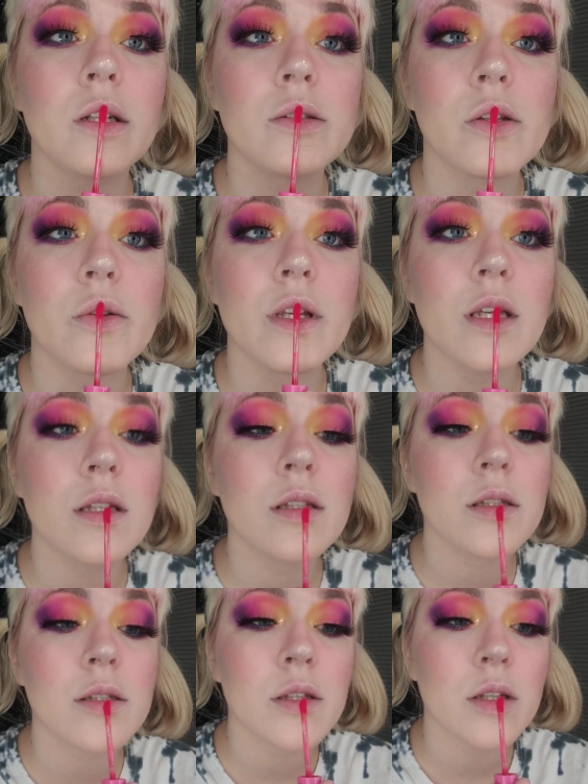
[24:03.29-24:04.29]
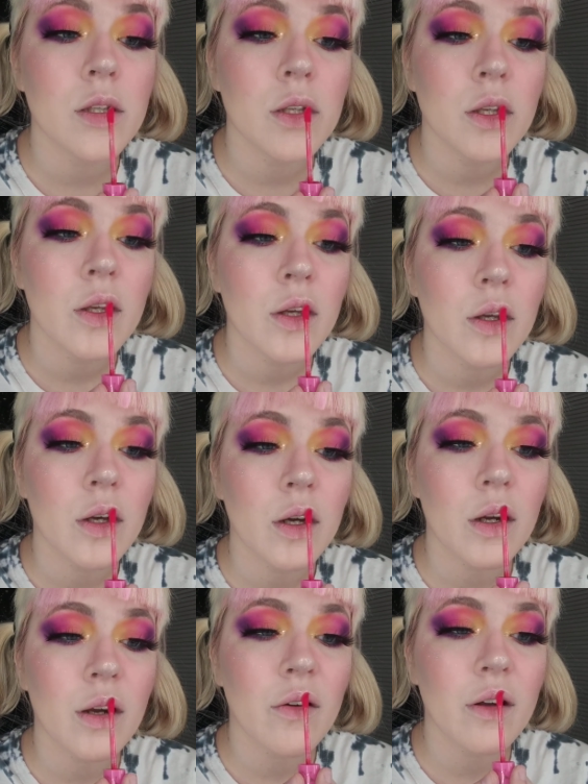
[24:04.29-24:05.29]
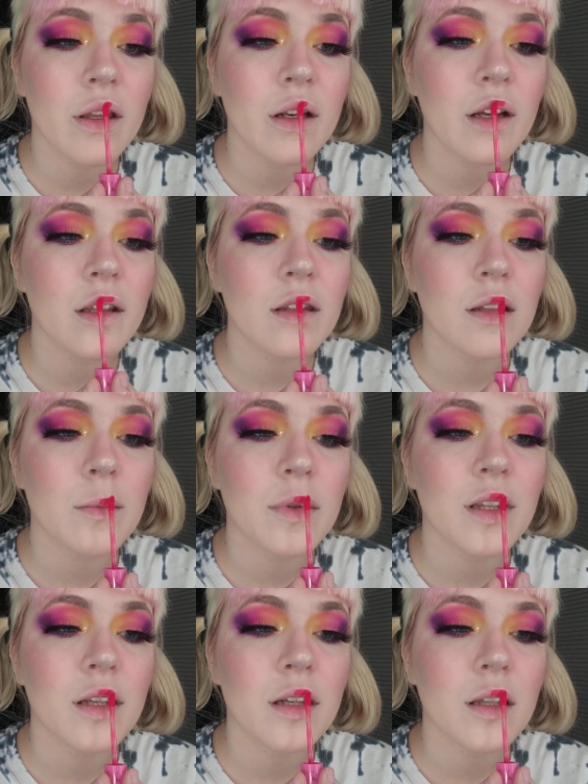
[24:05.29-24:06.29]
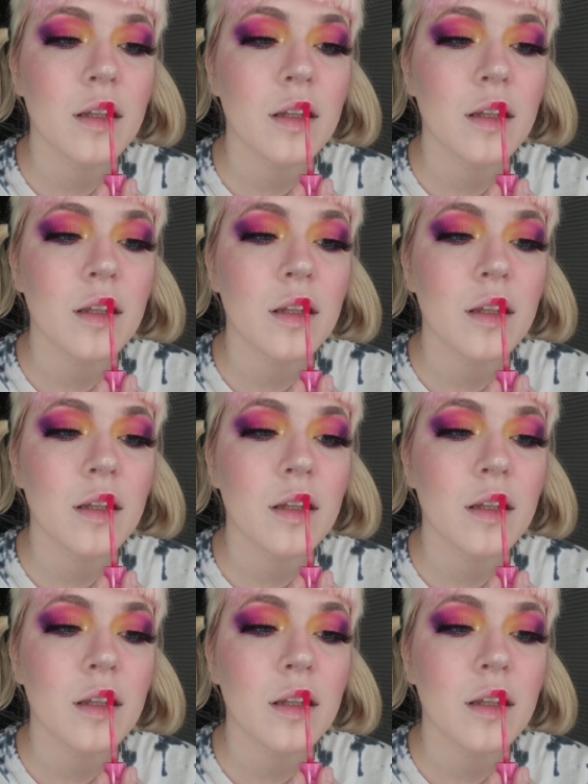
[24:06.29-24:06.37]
So these are really nice lipsticks.